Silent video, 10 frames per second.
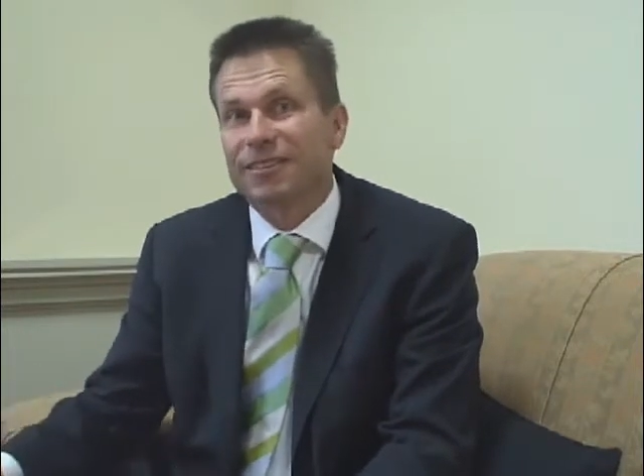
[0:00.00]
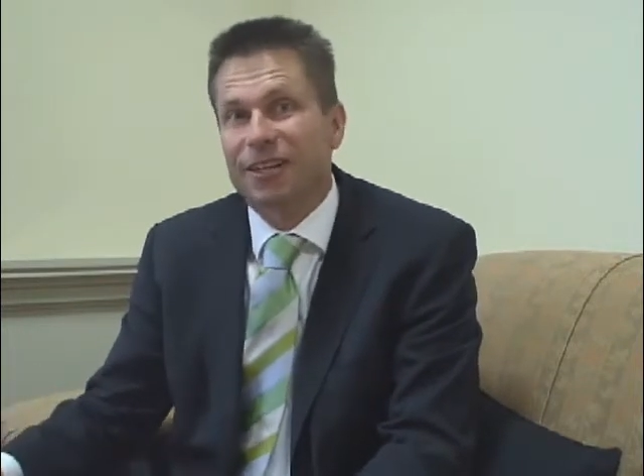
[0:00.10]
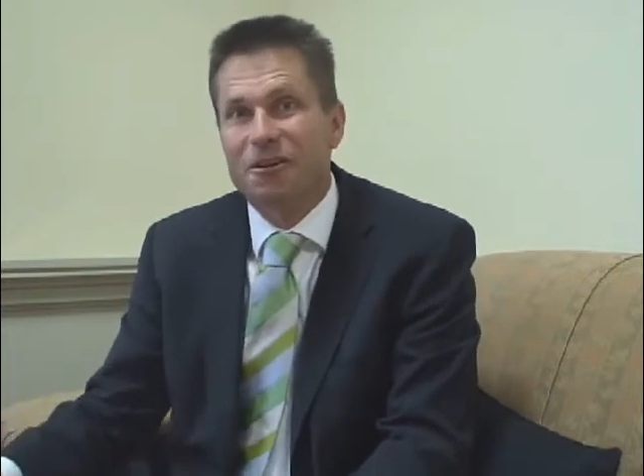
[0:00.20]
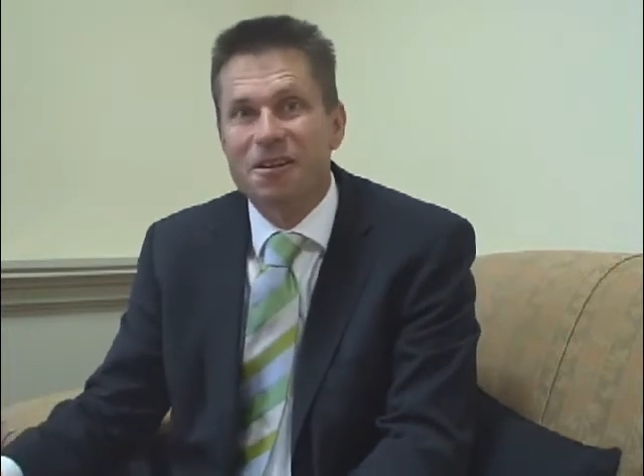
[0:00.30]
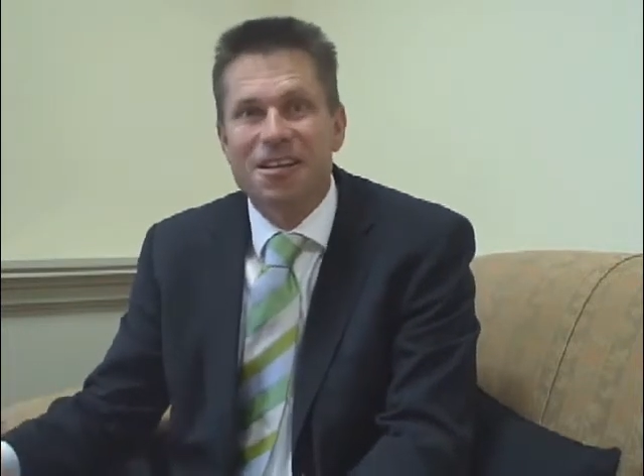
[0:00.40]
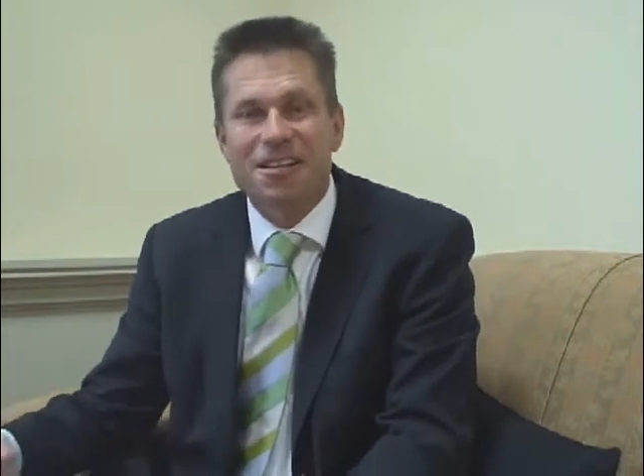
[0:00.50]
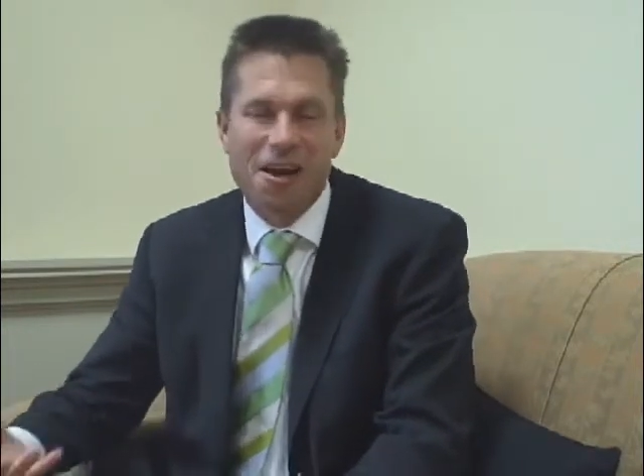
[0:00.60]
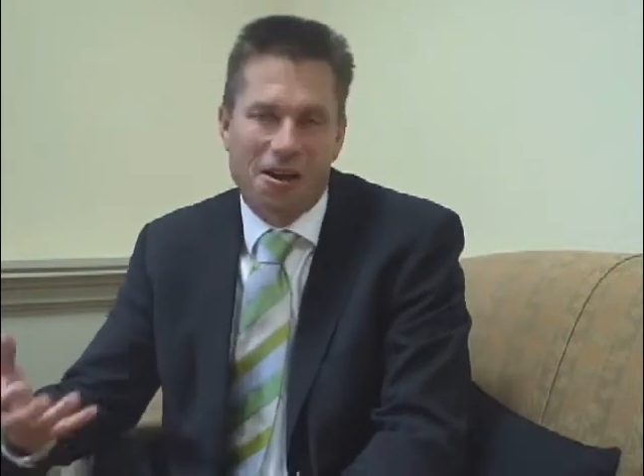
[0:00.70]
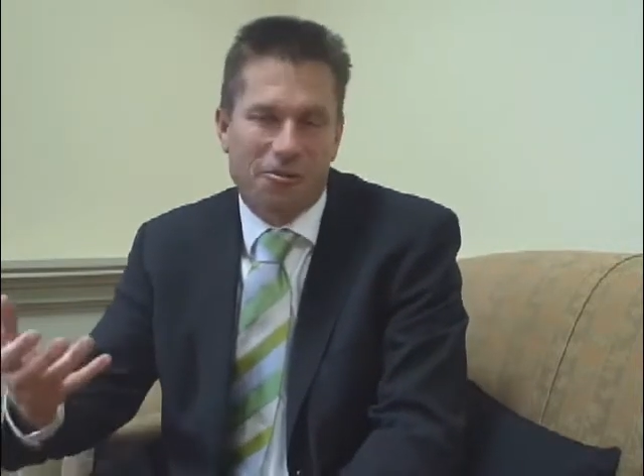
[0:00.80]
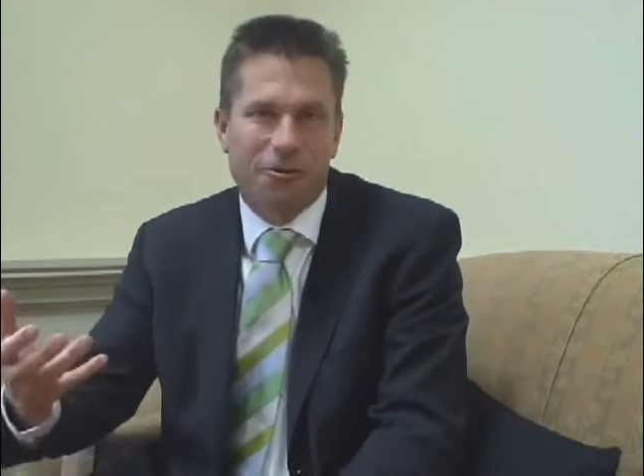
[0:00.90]
So
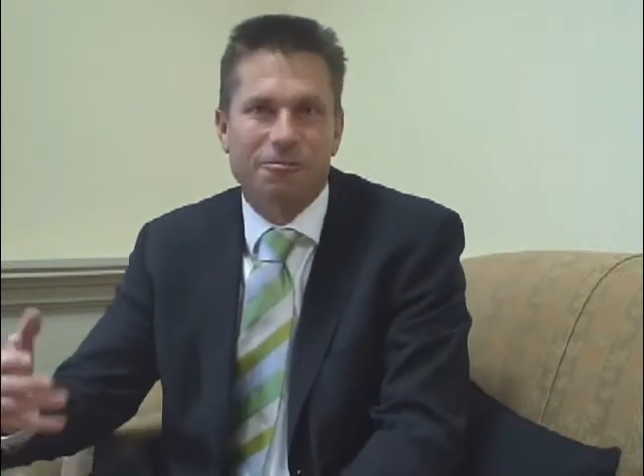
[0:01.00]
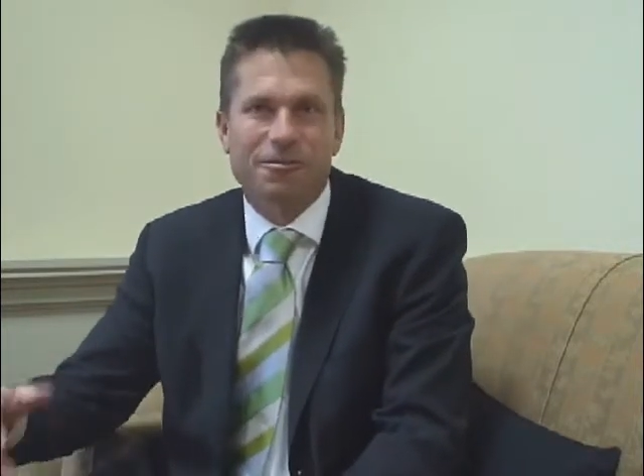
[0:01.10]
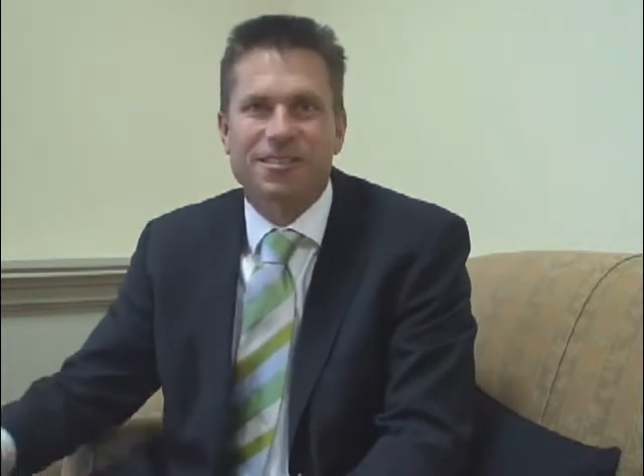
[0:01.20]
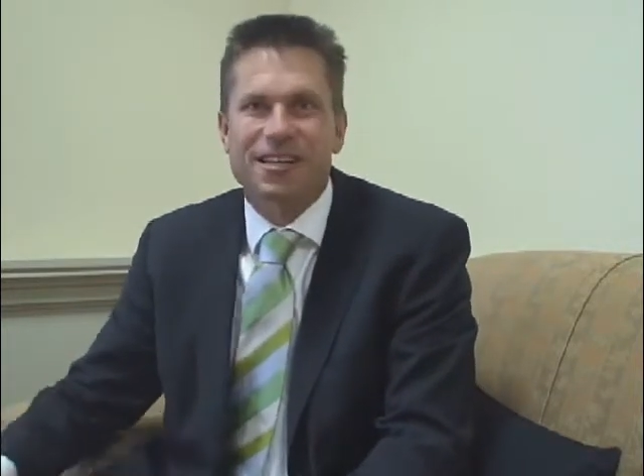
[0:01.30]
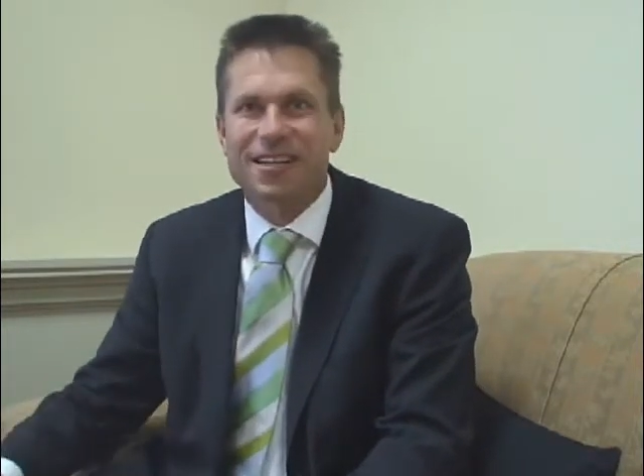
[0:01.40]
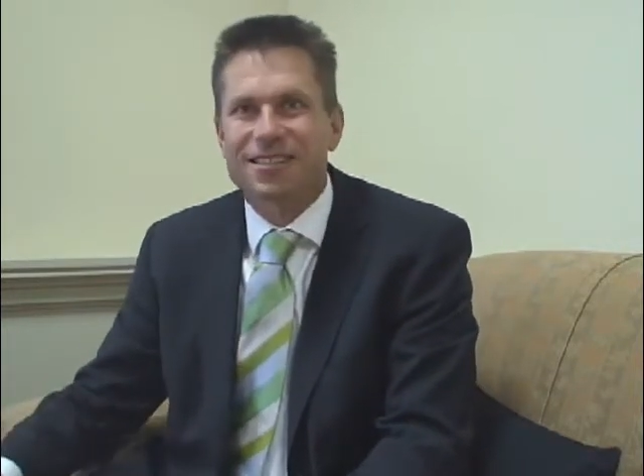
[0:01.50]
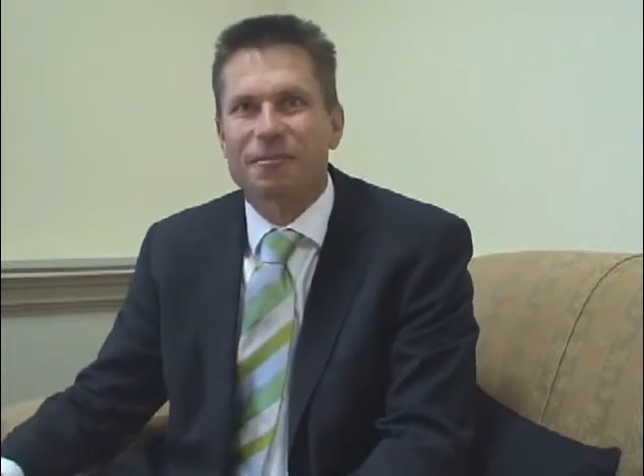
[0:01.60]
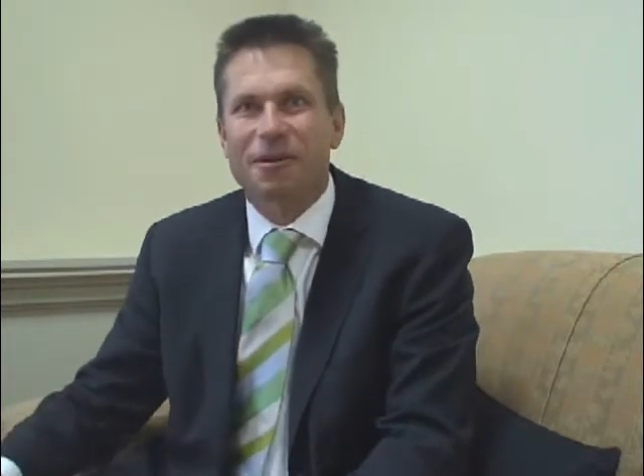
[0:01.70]
yeah, I thought it was uh,